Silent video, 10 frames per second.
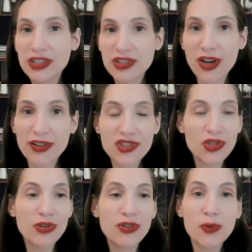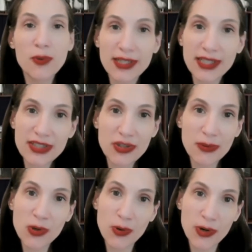Talk soon. If you want a link to the
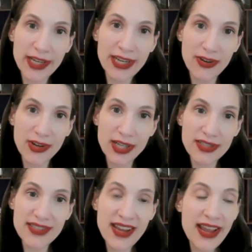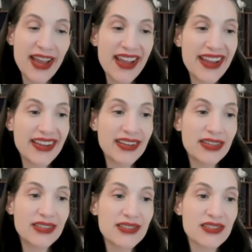recording, here it is. It
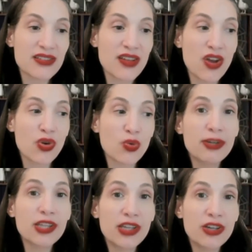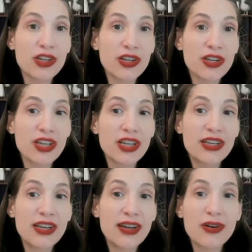is really good.
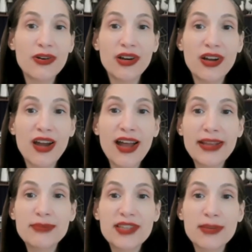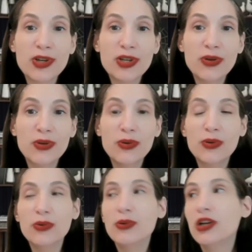Now, I am someone
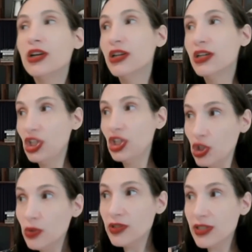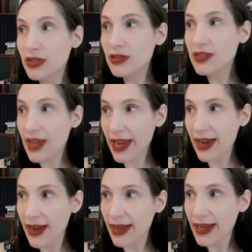who uses
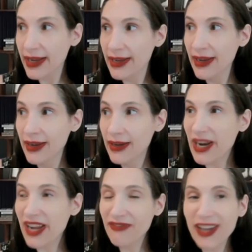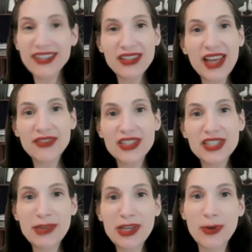AI, but I find a lot of it to
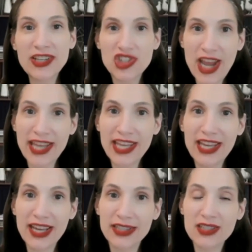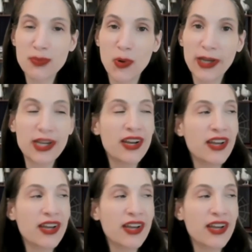be quite janky at this point.